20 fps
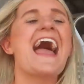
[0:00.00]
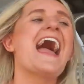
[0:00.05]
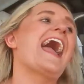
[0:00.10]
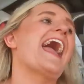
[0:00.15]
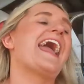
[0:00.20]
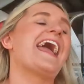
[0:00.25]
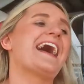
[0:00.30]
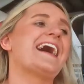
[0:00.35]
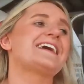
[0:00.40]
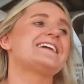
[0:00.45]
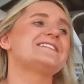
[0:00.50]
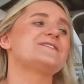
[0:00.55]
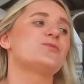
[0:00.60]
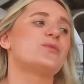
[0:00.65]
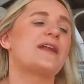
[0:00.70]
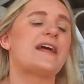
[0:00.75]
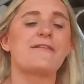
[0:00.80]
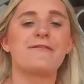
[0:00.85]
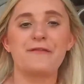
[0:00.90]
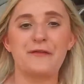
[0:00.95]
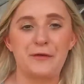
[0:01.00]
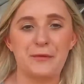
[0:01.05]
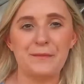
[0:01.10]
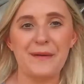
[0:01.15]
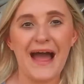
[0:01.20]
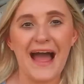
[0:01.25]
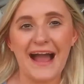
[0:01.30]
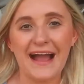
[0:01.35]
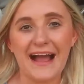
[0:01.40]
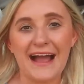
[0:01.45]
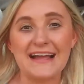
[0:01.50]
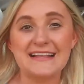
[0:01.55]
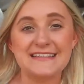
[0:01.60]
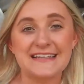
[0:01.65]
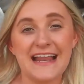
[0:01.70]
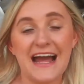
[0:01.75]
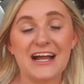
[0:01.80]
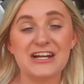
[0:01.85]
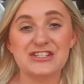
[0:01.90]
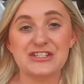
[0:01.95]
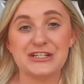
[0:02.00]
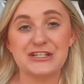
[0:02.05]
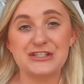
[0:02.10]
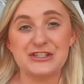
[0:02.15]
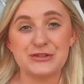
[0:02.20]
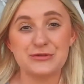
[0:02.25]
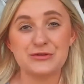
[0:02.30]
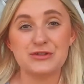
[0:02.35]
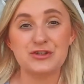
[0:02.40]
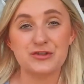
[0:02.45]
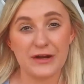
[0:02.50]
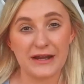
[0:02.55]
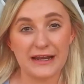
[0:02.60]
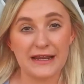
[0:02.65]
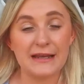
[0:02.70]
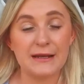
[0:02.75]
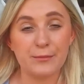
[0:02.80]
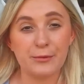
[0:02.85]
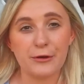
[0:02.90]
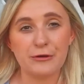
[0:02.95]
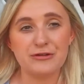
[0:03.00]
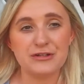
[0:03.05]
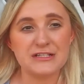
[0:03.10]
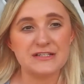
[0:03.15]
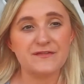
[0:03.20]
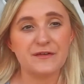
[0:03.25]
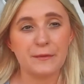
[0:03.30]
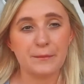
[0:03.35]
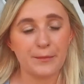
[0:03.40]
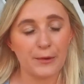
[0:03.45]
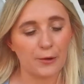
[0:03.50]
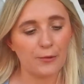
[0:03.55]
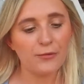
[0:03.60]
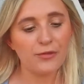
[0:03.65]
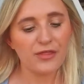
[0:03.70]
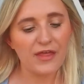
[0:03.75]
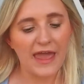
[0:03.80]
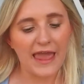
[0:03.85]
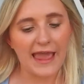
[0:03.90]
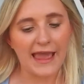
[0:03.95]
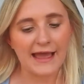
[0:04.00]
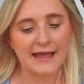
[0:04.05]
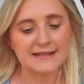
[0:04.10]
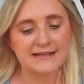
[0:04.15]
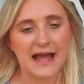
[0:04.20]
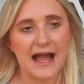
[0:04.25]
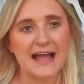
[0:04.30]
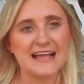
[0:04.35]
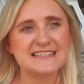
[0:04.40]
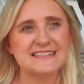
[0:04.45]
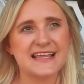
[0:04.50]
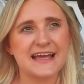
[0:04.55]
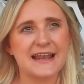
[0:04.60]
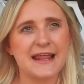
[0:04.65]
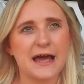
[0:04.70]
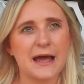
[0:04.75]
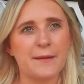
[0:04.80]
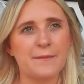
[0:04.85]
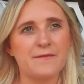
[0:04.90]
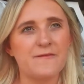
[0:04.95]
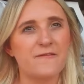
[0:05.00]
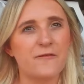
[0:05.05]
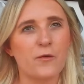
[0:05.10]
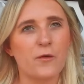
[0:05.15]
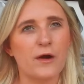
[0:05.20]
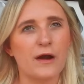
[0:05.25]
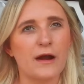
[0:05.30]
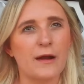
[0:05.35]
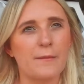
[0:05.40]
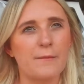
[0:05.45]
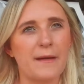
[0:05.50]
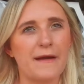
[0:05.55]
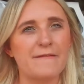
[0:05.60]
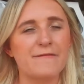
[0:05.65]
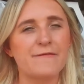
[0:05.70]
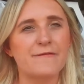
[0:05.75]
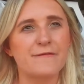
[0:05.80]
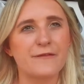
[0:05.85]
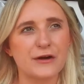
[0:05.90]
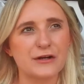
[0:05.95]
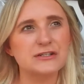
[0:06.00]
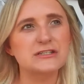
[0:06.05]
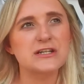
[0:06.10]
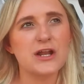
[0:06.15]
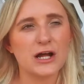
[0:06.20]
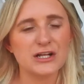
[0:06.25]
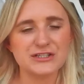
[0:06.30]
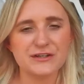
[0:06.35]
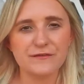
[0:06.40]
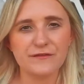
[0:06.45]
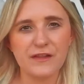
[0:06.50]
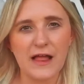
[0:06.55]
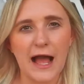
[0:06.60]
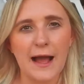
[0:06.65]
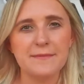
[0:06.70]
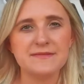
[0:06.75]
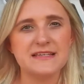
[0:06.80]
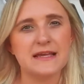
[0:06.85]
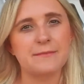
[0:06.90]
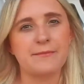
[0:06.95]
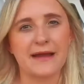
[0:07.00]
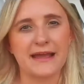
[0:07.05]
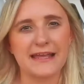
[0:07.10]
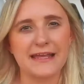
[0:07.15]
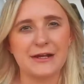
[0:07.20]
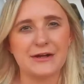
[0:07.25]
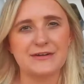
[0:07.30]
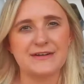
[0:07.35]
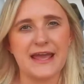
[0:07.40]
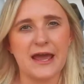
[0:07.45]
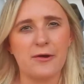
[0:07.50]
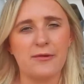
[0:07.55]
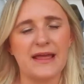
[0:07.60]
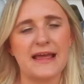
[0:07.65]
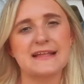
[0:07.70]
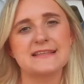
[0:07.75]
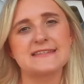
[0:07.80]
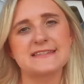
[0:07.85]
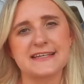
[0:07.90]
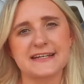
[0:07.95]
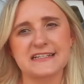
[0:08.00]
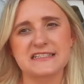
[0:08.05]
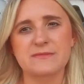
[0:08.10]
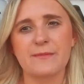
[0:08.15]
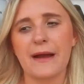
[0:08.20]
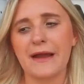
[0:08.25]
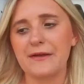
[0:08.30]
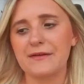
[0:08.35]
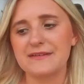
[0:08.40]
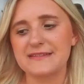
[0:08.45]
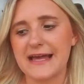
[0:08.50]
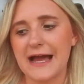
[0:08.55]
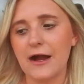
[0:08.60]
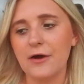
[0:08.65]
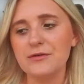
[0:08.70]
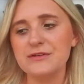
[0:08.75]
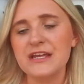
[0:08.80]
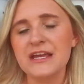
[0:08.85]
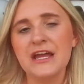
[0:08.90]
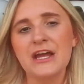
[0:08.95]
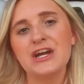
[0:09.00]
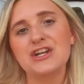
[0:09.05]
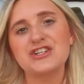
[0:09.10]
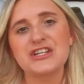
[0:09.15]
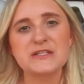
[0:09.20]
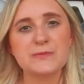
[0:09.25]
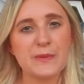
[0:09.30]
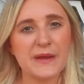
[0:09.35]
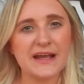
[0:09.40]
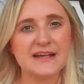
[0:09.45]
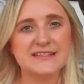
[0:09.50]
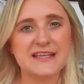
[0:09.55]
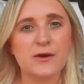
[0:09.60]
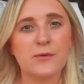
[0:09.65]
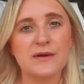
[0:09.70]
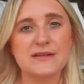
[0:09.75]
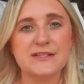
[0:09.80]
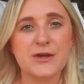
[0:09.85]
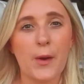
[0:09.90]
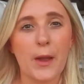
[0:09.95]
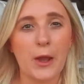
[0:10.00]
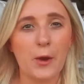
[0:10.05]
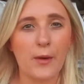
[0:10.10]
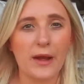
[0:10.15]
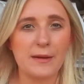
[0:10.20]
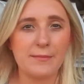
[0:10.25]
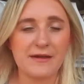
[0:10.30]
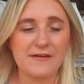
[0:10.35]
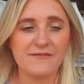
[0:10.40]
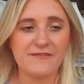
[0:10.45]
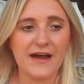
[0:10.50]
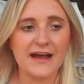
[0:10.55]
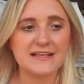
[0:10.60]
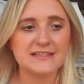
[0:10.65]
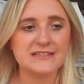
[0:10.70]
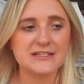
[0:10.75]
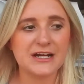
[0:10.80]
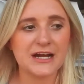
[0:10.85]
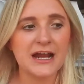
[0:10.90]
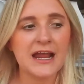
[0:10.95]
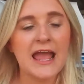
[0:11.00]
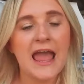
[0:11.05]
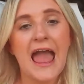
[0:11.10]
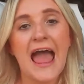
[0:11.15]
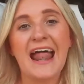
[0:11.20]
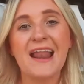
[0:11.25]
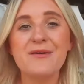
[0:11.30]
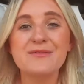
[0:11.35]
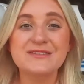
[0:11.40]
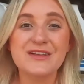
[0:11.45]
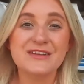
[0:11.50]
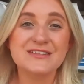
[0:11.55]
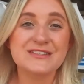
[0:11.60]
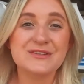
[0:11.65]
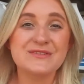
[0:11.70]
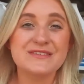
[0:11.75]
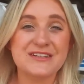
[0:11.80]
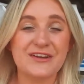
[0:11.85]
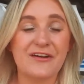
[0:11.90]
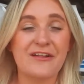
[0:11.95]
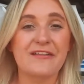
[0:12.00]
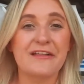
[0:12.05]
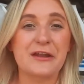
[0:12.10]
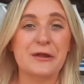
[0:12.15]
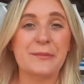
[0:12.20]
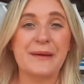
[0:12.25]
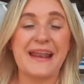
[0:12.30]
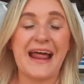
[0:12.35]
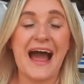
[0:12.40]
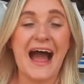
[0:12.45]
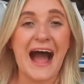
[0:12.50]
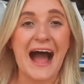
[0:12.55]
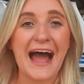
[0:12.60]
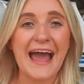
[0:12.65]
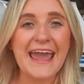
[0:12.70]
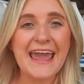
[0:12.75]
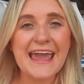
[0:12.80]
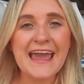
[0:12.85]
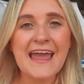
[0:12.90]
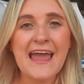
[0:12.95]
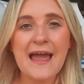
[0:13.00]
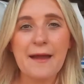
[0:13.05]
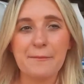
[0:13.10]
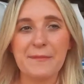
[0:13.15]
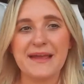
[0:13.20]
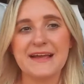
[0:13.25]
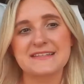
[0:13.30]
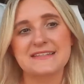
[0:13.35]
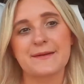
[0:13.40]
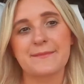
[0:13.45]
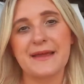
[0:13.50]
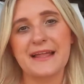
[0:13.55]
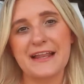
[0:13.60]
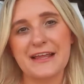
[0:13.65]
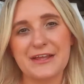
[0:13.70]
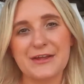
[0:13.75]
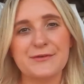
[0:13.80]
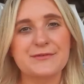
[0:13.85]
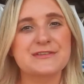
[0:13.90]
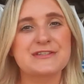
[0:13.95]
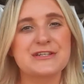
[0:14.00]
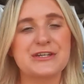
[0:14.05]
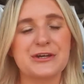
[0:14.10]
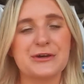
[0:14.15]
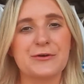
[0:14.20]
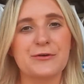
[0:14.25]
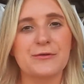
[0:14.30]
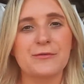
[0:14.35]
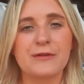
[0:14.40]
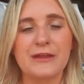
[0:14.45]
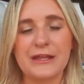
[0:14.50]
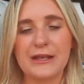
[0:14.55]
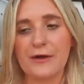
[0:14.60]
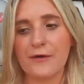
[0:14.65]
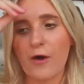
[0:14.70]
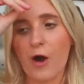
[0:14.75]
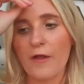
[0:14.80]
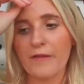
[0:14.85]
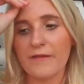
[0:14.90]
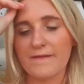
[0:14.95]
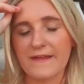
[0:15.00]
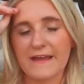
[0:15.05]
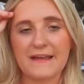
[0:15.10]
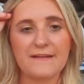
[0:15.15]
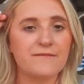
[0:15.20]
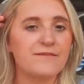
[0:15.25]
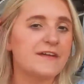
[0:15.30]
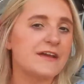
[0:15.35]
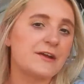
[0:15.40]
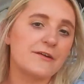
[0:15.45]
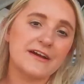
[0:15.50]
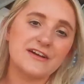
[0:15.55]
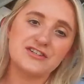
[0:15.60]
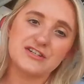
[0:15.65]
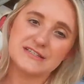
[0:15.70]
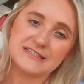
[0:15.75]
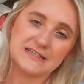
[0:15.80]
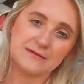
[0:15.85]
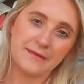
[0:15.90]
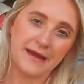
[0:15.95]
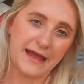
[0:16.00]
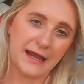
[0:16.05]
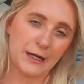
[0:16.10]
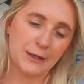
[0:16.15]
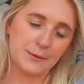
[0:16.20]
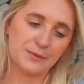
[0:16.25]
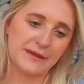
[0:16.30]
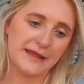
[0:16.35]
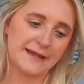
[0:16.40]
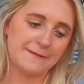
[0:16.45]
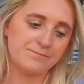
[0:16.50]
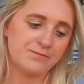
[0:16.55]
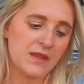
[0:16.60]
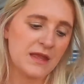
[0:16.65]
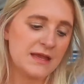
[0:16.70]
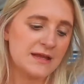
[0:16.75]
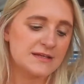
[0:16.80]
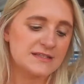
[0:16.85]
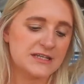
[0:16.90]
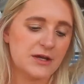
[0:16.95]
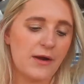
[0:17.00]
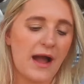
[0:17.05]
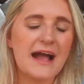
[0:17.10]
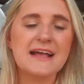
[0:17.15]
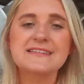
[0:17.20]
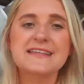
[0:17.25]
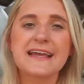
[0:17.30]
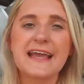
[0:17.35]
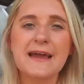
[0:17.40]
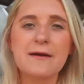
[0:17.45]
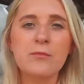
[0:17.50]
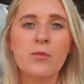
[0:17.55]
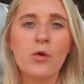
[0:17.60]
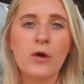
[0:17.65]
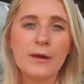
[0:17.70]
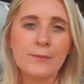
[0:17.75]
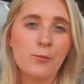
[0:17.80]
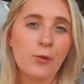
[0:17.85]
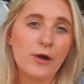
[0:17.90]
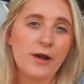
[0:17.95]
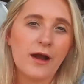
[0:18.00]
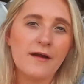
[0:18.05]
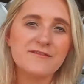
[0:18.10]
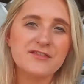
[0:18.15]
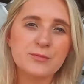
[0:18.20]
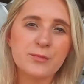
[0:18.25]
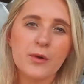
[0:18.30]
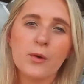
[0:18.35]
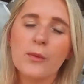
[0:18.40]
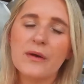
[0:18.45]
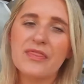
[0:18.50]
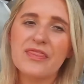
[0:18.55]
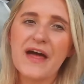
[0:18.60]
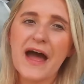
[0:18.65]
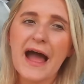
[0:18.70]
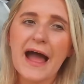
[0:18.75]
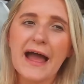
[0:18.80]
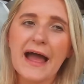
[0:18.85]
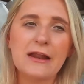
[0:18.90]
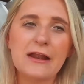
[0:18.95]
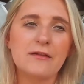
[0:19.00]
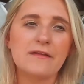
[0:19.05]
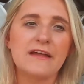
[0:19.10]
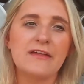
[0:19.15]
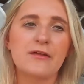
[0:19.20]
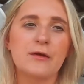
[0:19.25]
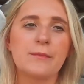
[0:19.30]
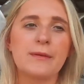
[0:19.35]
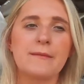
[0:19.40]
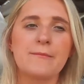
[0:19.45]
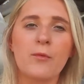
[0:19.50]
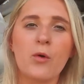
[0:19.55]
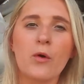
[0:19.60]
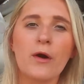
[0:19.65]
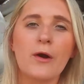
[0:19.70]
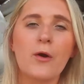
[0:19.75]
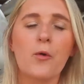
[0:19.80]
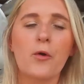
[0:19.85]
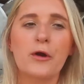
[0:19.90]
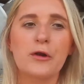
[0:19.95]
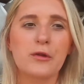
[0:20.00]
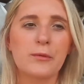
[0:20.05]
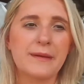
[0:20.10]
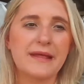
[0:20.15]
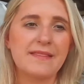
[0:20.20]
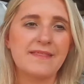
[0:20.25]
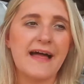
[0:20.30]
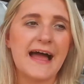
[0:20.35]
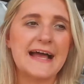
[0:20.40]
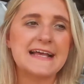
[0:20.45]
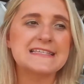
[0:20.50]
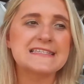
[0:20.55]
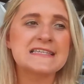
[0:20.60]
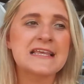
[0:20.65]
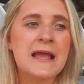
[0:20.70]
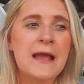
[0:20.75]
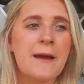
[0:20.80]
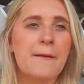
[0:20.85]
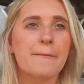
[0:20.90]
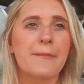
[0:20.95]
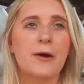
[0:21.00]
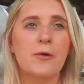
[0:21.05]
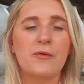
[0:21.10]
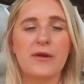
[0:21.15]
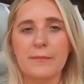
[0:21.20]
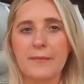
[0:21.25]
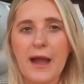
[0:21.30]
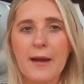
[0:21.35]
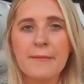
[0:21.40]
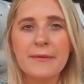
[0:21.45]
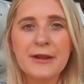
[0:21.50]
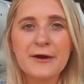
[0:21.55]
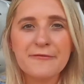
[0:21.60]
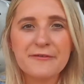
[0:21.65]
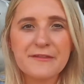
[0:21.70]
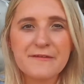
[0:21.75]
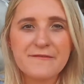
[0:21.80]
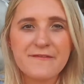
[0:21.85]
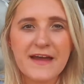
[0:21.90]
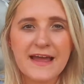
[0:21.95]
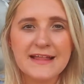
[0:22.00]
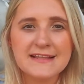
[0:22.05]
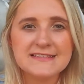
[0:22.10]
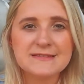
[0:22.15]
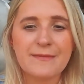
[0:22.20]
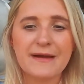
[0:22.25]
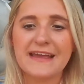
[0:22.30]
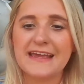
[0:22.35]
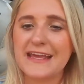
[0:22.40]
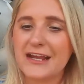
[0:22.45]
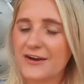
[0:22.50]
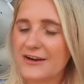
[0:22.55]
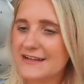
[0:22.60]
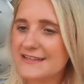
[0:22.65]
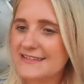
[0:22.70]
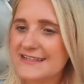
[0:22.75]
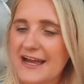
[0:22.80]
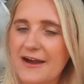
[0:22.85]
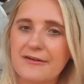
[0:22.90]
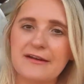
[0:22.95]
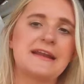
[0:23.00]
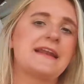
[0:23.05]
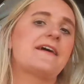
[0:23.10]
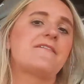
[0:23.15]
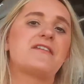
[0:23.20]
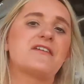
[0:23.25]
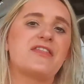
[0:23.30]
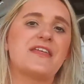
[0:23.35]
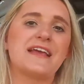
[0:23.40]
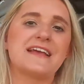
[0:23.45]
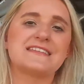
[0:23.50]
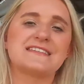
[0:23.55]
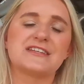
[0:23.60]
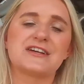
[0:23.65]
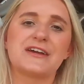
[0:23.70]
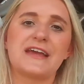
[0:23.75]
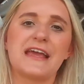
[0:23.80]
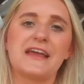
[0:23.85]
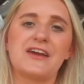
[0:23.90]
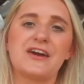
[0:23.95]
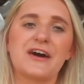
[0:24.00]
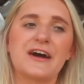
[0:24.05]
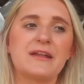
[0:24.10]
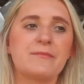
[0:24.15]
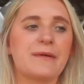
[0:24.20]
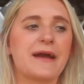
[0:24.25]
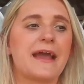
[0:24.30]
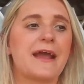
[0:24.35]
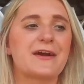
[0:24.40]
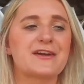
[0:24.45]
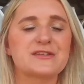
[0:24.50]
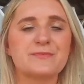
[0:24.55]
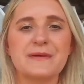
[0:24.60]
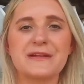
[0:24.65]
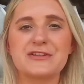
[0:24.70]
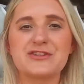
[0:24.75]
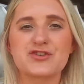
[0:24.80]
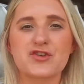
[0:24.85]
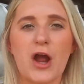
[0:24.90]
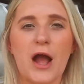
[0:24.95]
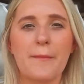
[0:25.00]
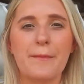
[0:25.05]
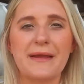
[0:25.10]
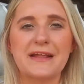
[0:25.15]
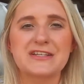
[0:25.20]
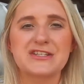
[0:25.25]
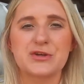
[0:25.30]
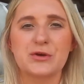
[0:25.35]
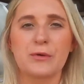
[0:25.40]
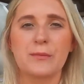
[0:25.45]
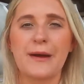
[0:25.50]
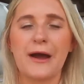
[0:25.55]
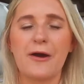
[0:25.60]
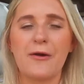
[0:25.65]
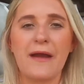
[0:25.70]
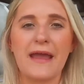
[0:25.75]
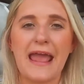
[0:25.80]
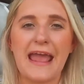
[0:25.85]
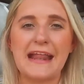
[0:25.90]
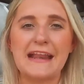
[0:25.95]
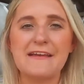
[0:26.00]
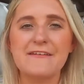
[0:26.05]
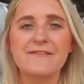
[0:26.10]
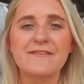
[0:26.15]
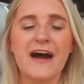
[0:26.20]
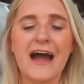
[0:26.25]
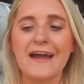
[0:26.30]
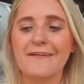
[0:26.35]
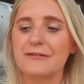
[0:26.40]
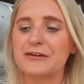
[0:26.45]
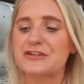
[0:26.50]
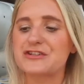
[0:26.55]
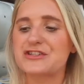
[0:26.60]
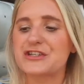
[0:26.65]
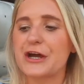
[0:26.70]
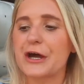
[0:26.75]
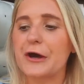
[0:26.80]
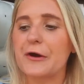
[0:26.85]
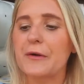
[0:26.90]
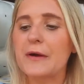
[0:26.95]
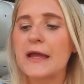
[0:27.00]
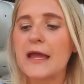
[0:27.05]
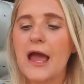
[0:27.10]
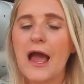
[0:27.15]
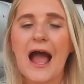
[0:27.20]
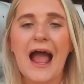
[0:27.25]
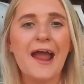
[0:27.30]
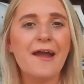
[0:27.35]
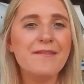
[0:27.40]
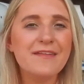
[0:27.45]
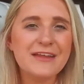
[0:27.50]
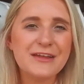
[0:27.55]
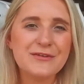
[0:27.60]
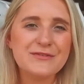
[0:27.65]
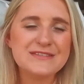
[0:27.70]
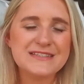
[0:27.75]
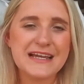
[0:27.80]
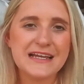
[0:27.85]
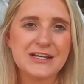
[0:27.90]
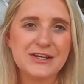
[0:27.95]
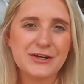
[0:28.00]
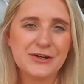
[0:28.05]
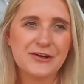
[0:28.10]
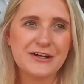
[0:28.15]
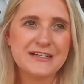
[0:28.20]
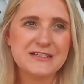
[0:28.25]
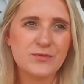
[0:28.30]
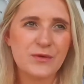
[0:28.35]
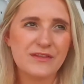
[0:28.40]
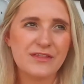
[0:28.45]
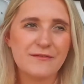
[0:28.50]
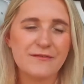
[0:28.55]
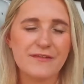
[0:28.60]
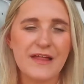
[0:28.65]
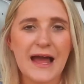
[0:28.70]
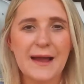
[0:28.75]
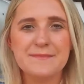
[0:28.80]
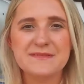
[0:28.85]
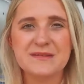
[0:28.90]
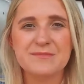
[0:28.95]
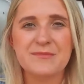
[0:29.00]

And when I flew back, I did actually do straight in approaches for both. And I set up for my first notch of flaps and my gear down at 6 miles out, just because I was going quite a bit faster. And I was also still a little bit high because I'm getting used to, all of the configurations in my airplane. So as I get more and more comfortable with that, it'll either be more or it'll be less. But when I'm coming over the fence, my gear is down and everything is looking good. My airspeed's dropping to about 85 or so. I only use 10 degrees worth of flaps. I'm